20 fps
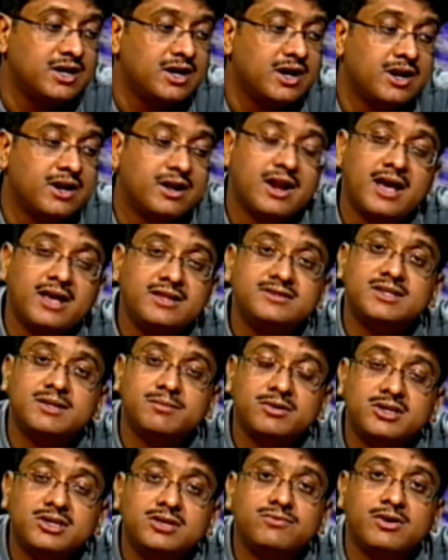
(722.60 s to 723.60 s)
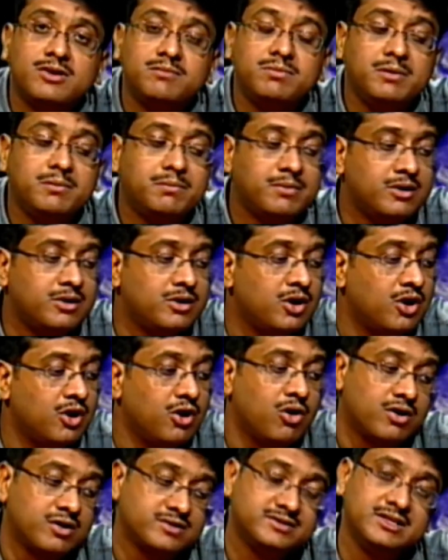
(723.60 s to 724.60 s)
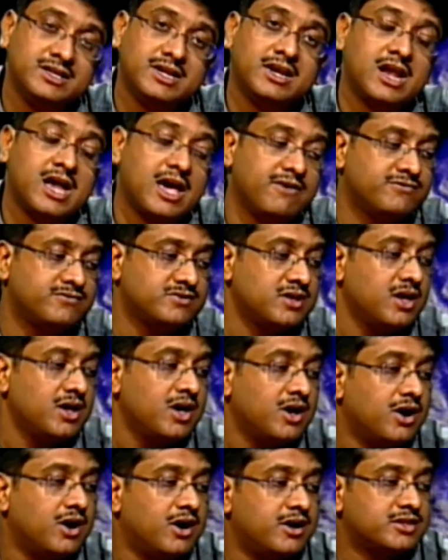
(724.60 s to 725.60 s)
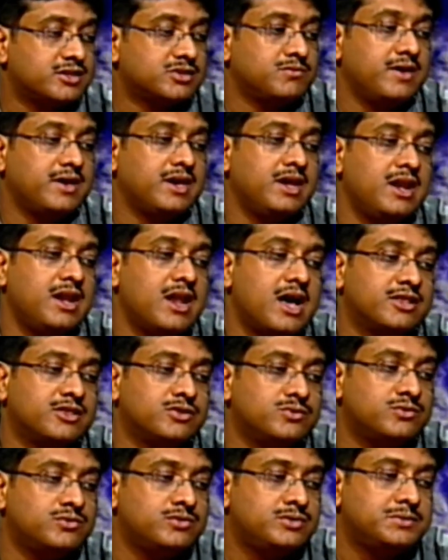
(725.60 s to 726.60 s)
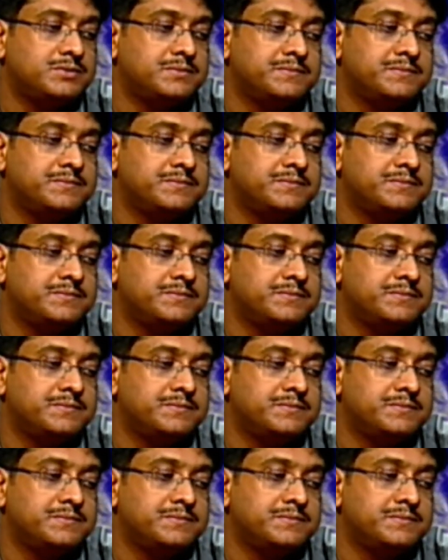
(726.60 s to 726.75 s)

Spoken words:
971 people lost their lives. Earthquake in Latur